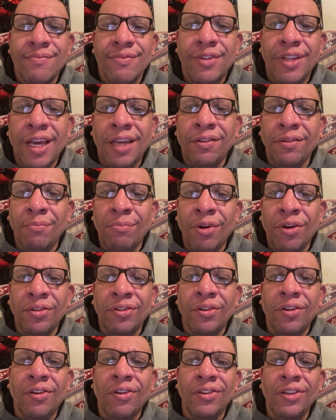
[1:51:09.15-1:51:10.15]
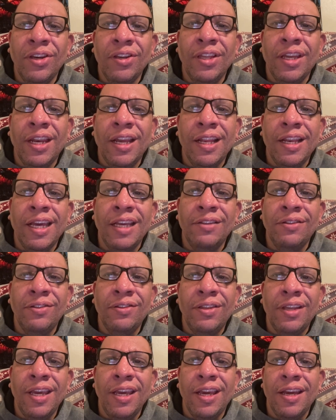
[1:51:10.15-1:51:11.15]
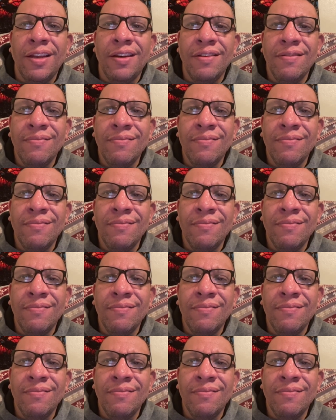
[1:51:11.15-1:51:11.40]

That's the most of the hotel that I like to stay in.